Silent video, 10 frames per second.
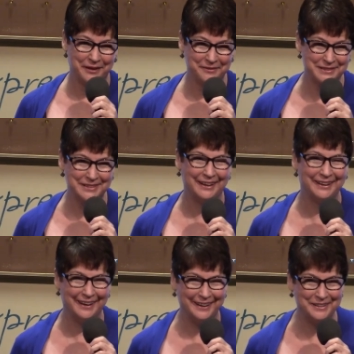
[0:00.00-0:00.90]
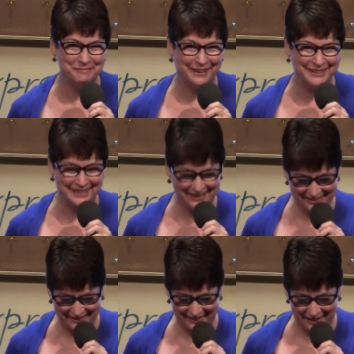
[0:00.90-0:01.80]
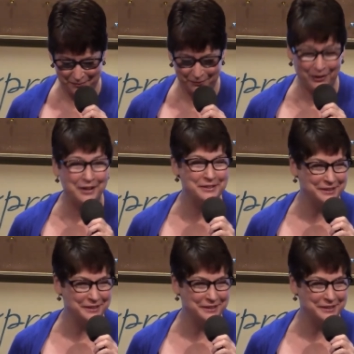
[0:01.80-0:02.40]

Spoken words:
It was not a guided meditation, and I applaud